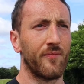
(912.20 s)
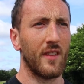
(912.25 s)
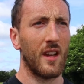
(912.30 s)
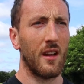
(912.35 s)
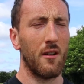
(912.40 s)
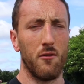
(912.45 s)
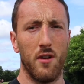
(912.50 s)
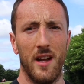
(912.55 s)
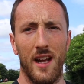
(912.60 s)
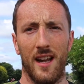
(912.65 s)

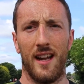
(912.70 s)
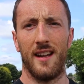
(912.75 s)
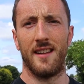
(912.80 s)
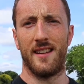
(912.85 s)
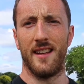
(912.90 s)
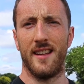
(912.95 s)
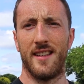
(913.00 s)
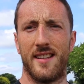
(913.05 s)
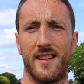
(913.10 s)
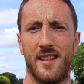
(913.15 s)
Realised
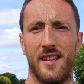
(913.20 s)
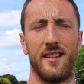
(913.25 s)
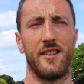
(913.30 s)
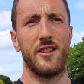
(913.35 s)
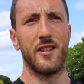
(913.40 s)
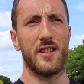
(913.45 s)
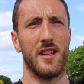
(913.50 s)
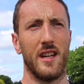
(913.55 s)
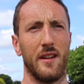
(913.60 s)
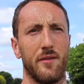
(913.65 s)
this
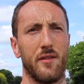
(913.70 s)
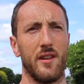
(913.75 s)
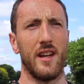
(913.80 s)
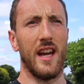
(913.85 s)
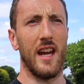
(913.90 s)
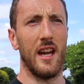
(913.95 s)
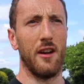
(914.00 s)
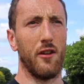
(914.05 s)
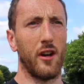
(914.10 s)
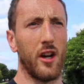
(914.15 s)
just over a
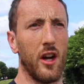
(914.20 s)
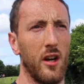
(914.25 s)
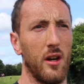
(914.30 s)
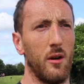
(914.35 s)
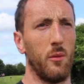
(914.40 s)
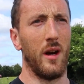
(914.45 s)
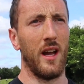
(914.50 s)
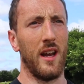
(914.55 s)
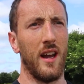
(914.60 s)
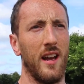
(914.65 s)
year ago
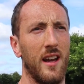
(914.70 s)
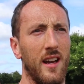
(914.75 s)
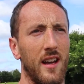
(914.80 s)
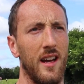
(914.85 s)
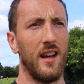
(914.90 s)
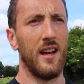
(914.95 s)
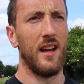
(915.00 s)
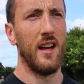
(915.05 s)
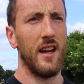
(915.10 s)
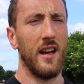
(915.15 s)
when
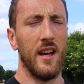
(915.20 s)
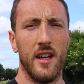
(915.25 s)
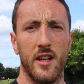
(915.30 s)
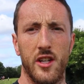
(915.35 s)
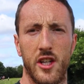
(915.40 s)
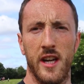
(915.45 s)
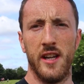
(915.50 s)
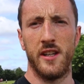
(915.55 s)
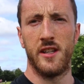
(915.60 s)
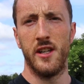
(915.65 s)

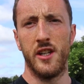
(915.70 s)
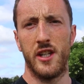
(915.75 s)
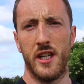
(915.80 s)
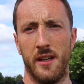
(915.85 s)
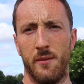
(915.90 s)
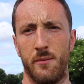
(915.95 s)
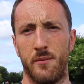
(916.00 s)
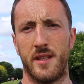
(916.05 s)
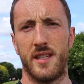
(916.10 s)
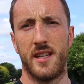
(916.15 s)
changing
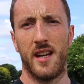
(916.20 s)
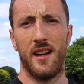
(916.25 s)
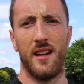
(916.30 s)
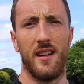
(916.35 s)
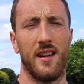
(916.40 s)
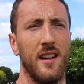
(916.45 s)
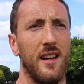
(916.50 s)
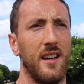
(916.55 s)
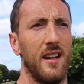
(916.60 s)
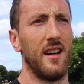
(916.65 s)
gyms.
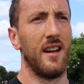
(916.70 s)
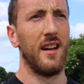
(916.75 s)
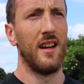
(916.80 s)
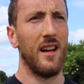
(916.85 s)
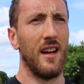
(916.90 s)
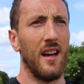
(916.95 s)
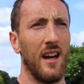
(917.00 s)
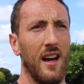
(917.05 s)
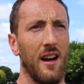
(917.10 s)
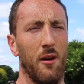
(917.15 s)

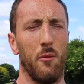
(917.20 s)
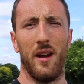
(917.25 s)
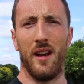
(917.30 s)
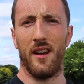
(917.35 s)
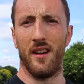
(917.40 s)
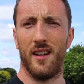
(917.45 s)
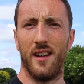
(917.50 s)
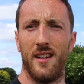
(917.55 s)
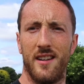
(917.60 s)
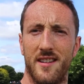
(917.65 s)
I
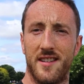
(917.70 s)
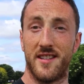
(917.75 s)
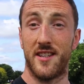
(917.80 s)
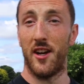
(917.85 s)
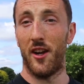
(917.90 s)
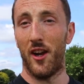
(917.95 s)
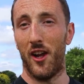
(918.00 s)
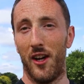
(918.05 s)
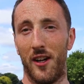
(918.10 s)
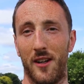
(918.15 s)
went
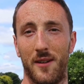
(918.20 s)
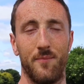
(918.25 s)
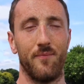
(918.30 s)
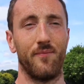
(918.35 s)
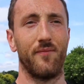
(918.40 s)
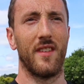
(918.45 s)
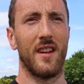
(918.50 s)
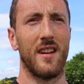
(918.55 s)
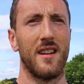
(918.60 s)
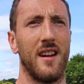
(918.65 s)
solo,
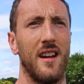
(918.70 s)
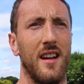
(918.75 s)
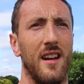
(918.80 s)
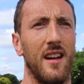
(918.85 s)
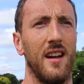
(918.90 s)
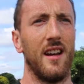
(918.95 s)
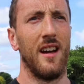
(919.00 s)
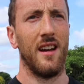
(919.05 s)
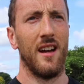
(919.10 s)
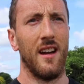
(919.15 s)

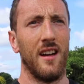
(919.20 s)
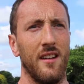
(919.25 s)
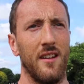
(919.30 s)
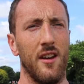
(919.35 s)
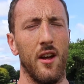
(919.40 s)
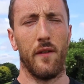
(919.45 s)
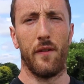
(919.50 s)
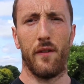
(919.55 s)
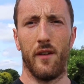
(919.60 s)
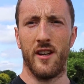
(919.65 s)

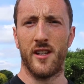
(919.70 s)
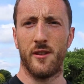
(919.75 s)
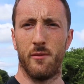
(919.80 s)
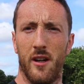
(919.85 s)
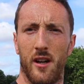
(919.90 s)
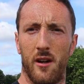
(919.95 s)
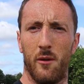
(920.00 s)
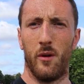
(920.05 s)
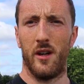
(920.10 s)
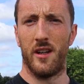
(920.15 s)
no friends
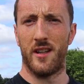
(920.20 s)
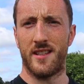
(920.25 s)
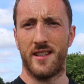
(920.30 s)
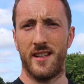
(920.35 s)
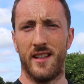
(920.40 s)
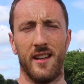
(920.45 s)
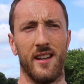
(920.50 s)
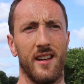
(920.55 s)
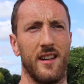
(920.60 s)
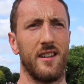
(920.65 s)
where I was,
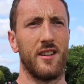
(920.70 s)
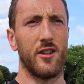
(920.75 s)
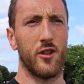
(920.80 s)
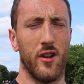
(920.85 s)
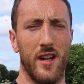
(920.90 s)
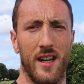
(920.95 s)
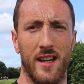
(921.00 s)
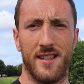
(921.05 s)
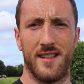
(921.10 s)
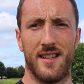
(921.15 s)
and
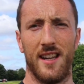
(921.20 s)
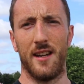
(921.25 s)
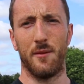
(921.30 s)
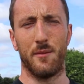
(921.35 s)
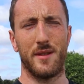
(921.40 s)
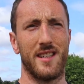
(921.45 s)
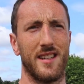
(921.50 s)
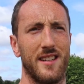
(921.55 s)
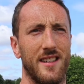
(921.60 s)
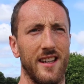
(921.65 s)
training
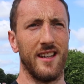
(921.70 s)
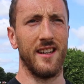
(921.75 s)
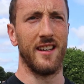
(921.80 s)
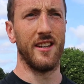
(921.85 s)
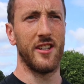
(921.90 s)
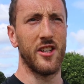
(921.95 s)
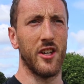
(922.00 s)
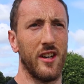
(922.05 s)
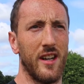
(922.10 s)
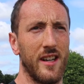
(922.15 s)
slipped, didn't
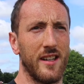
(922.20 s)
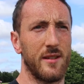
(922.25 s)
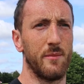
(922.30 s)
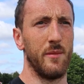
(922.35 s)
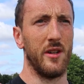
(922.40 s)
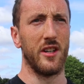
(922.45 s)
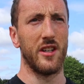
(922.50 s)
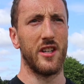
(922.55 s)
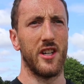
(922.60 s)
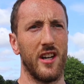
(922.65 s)
enjoy it as
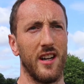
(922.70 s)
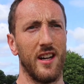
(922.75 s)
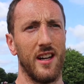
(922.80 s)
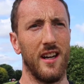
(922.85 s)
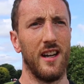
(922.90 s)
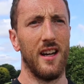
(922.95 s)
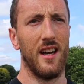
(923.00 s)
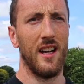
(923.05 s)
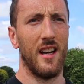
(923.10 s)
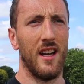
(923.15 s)
much,
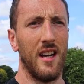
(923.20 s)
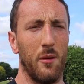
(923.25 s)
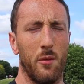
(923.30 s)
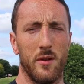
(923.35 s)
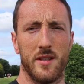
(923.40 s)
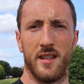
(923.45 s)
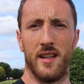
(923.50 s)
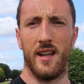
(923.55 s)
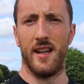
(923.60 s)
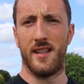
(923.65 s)

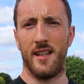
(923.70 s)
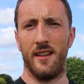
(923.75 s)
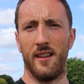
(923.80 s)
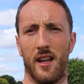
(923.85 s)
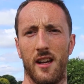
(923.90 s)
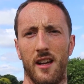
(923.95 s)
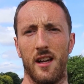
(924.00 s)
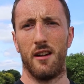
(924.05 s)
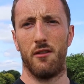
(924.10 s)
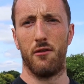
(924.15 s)
wasn't hitting
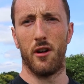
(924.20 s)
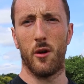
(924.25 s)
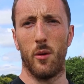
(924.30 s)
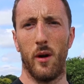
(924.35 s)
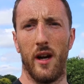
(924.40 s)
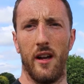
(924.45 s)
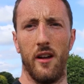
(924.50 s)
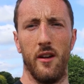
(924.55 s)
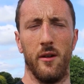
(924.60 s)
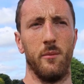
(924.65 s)
the
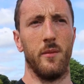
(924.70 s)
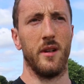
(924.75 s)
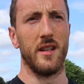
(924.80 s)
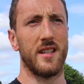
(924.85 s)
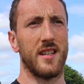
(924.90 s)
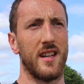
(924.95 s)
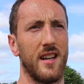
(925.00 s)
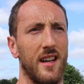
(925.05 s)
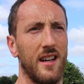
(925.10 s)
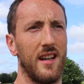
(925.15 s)
required numbers,